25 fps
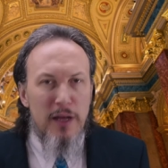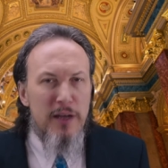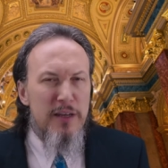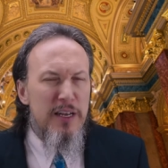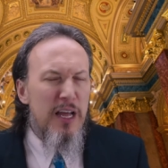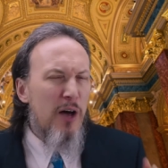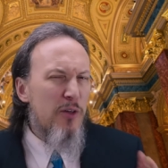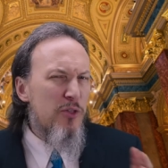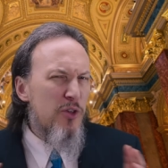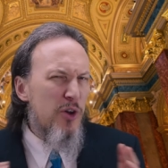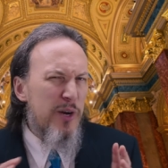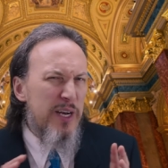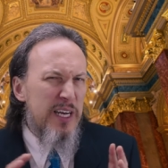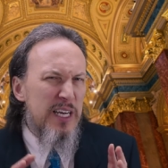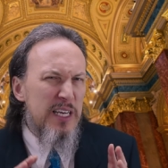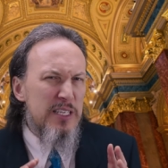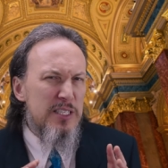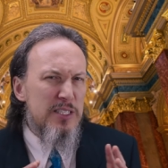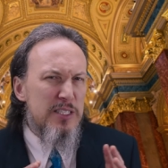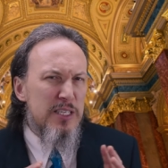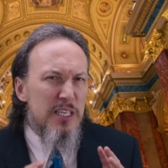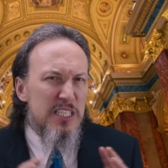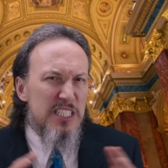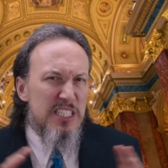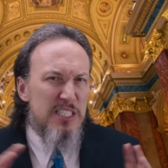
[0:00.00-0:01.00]
Now, there
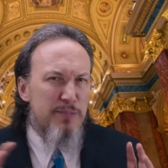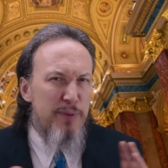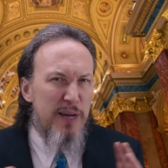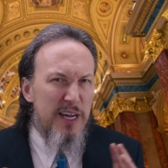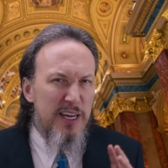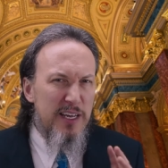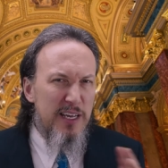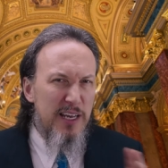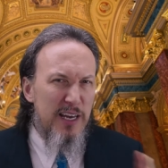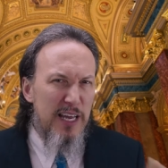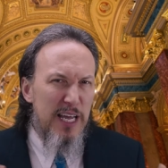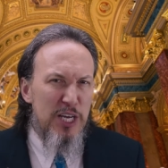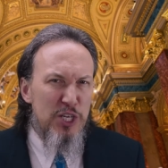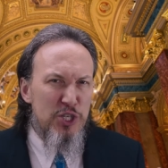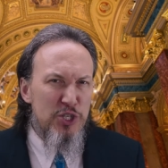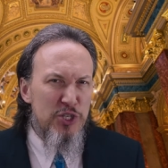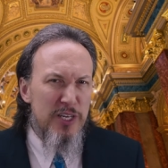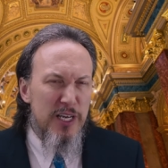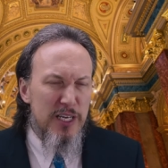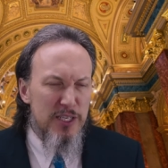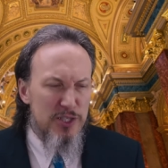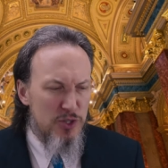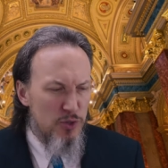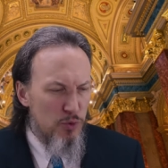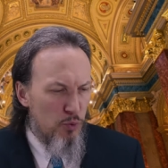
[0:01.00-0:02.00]
is speculation
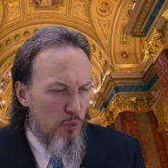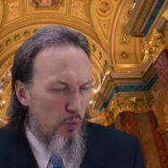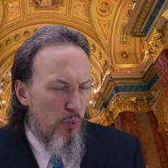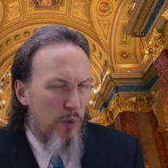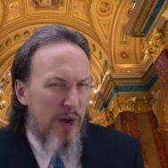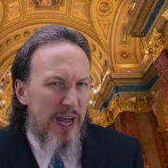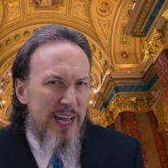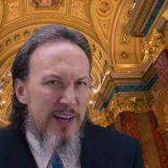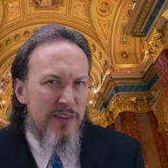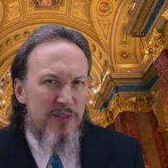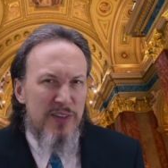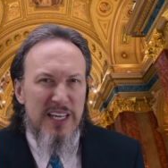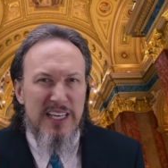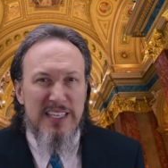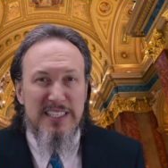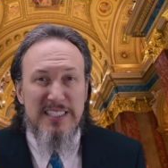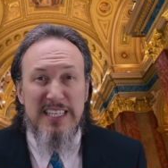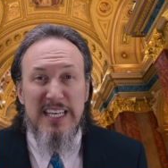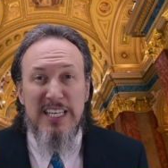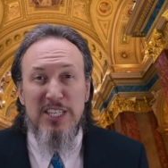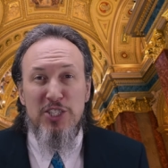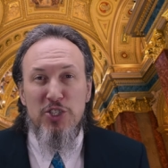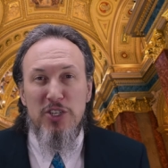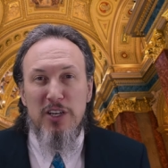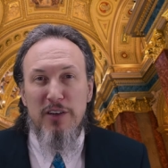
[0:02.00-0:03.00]
as to when the
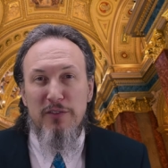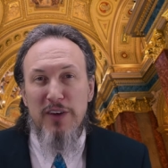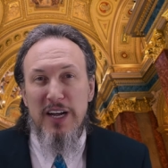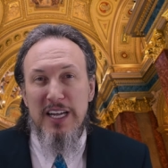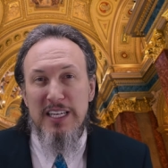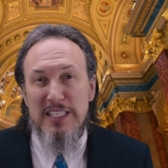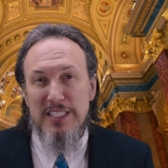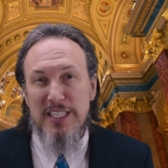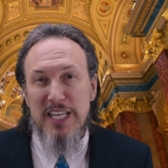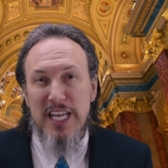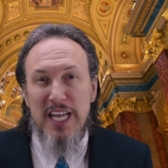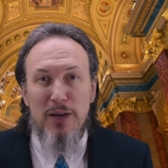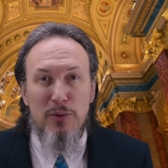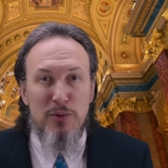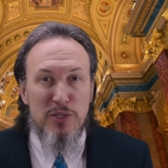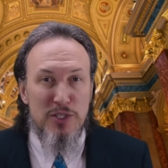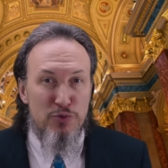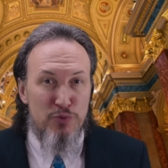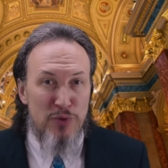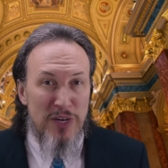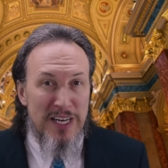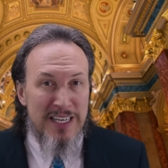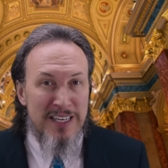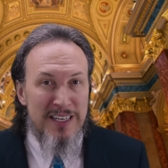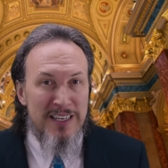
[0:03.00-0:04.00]
ascension of Isaiah was
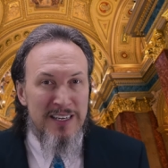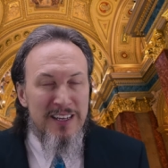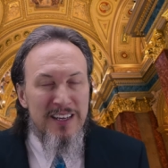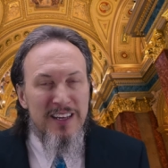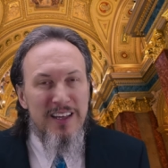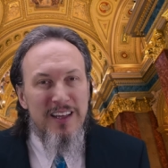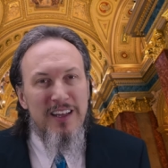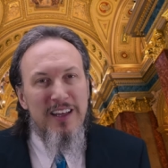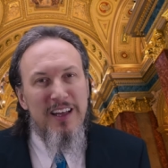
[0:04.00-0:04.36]
written.